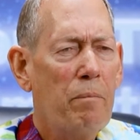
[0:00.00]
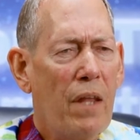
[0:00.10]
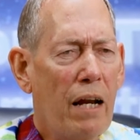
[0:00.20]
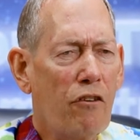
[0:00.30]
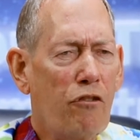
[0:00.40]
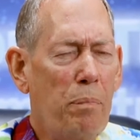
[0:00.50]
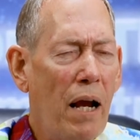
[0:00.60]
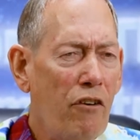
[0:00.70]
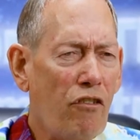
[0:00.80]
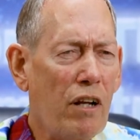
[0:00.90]
And
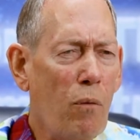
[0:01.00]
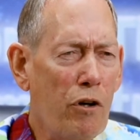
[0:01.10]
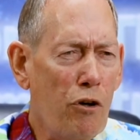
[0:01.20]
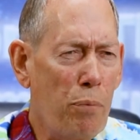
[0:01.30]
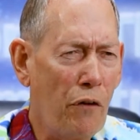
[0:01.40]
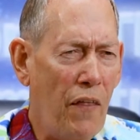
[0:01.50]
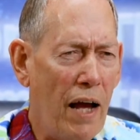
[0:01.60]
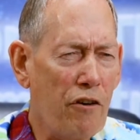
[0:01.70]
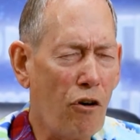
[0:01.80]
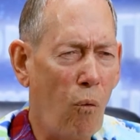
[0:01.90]
especially when you put
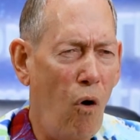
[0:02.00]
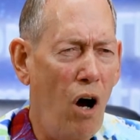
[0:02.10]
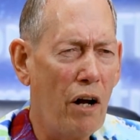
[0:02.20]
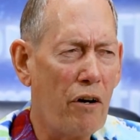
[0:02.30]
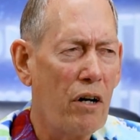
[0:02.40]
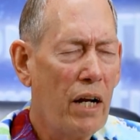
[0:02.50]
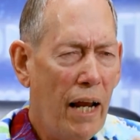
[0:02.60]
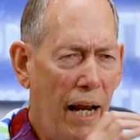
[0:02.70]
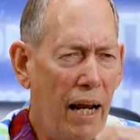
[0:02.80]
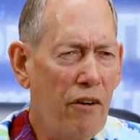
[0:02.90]
that in your water
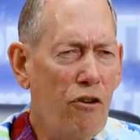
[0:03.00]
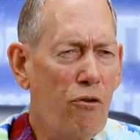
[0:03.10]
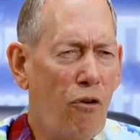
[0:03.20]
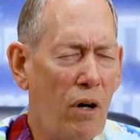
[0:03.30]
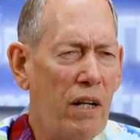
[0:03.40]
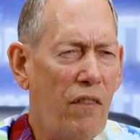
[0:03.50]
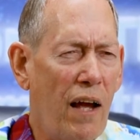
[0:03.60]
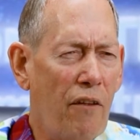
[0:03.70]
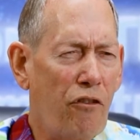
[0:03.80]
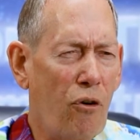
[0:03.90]
and you drink
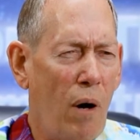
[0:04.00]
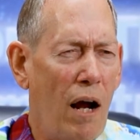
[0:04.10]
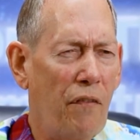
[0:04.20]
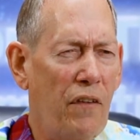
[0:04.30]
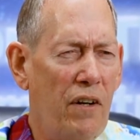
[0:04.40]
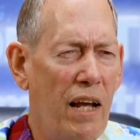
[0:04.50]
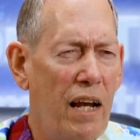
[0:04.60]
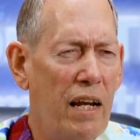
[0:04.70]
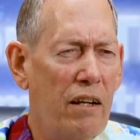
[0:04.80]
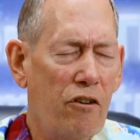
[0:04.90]
that throughout the
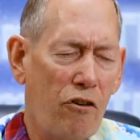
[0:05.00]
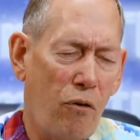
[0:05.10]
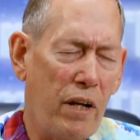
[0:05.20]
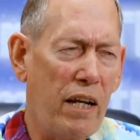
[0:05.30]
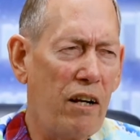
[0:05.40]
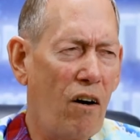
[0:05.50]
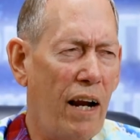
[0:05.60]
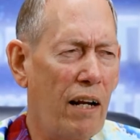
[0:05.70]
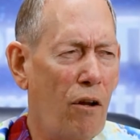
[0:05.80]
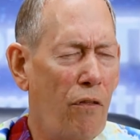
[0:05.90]
day, you're drinking your
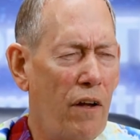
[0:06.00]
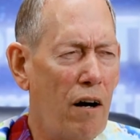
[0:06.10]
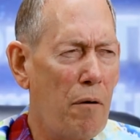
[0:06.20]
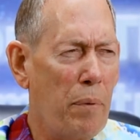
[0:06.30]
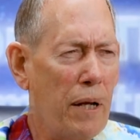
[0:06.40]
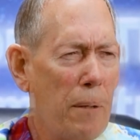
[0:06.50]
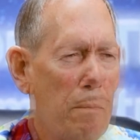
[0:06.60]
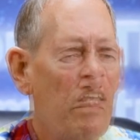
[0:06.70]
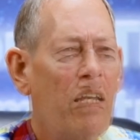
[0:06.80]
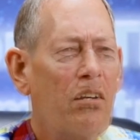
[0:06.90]
halotherapy.
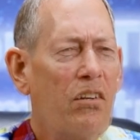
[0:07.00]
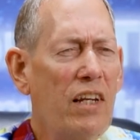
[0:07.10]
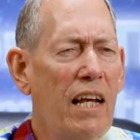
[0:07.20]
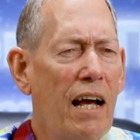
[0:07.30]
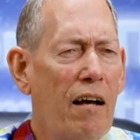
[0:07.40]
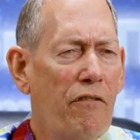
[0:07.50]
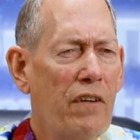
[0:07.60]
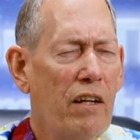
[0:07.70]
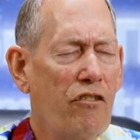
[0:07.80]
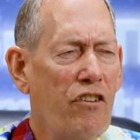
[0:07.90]

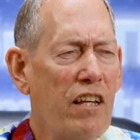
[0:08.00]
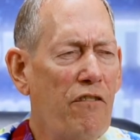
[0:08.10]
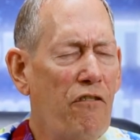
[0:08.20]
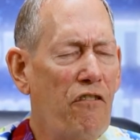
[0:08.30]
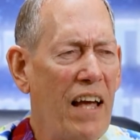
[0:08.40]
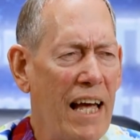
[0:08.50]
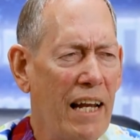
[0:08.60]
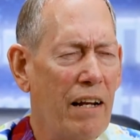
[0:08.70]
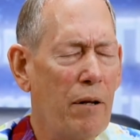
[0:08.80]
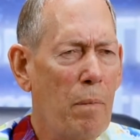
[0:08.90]
DF is
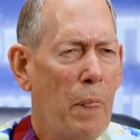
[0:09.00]
defend.